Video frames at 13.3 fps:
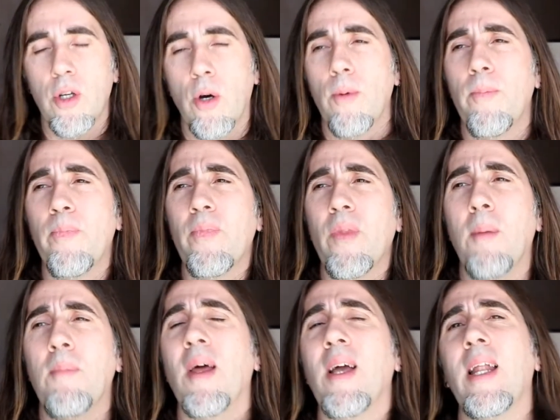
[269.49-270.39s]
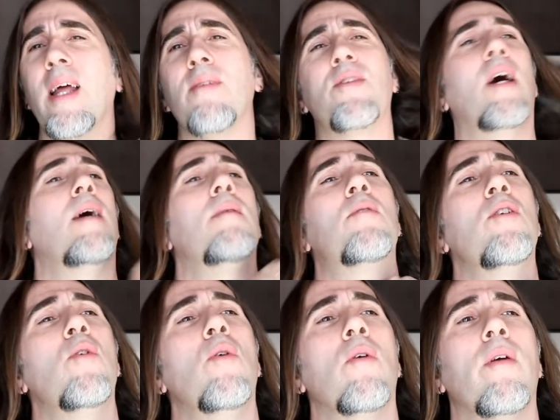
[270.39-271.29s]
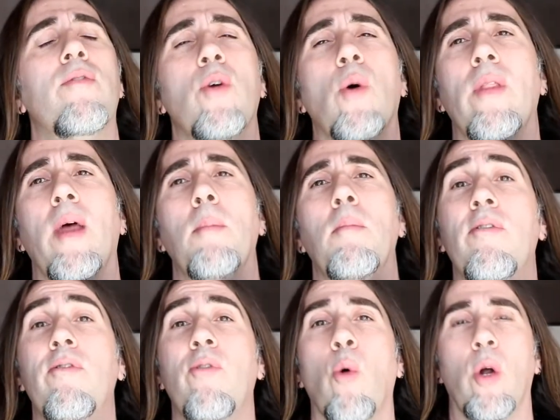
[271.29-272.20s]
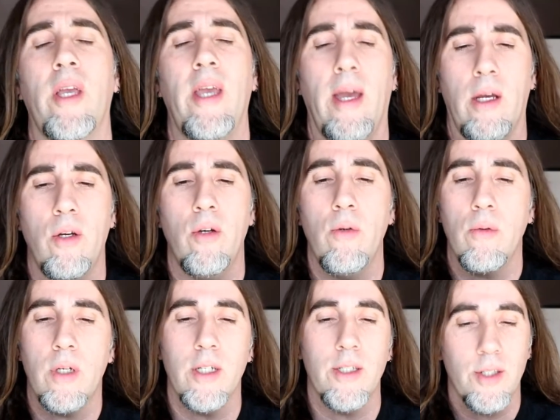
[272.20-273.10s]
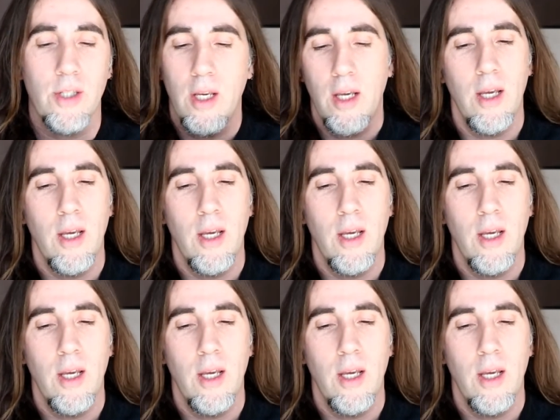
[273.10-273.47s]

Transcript: So I'm not going to have time to do a review on that before Cancun, because,